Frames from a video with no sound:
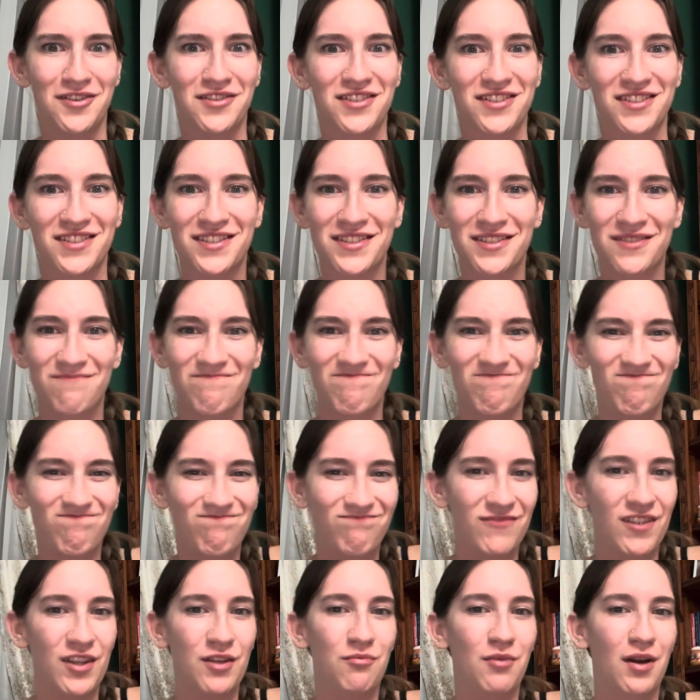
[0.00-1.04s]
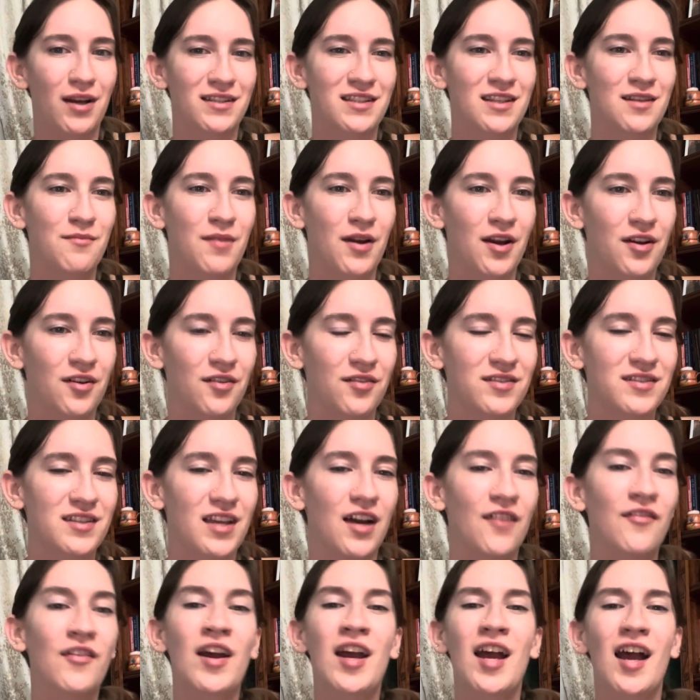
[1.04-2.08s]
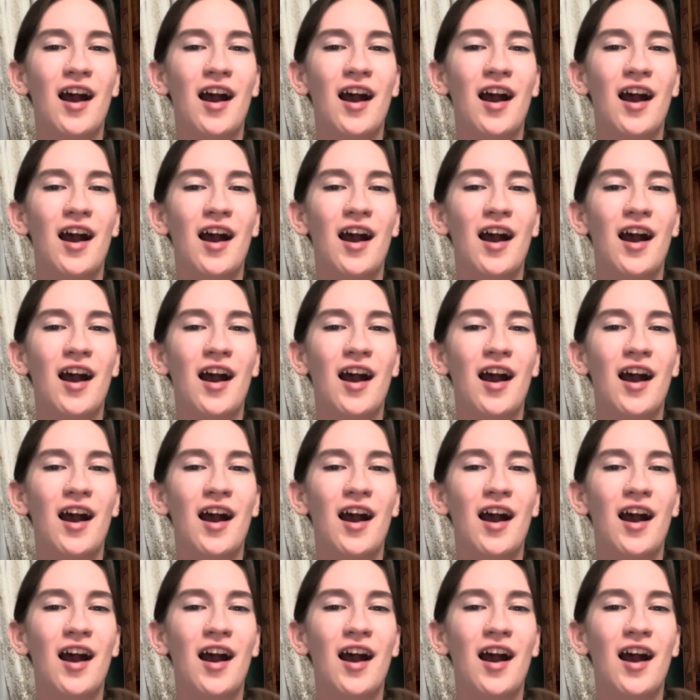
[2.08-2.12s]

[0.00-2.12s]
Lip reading: just erecting burial stuff.